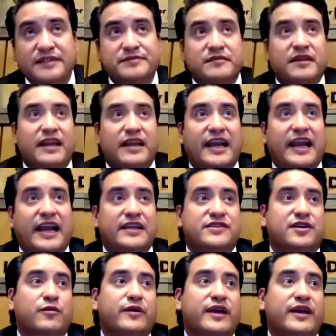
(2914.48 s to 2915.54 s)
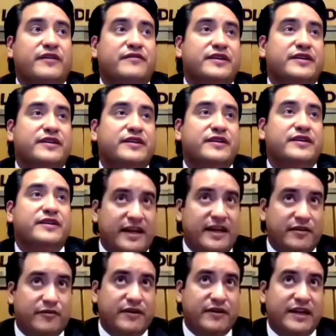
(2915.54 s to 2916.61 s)
And so we have individuals
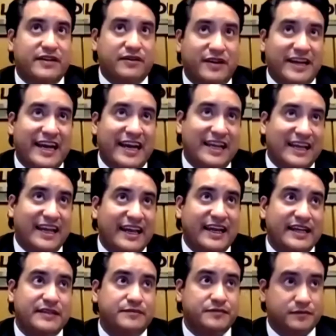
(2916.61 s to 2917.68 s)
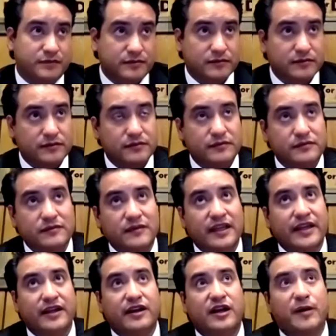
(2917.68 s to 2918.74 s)
like Randall Callahan and a
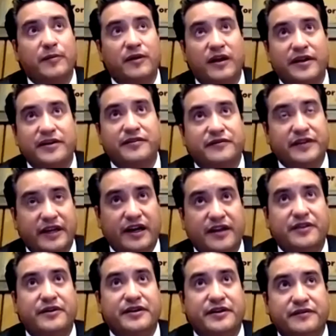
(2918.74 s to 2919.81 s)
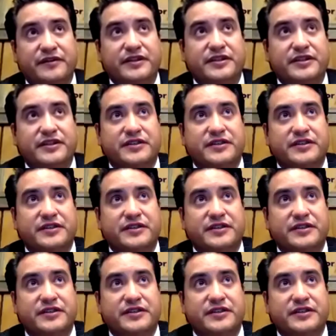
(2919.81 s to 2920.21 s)
couple other individuals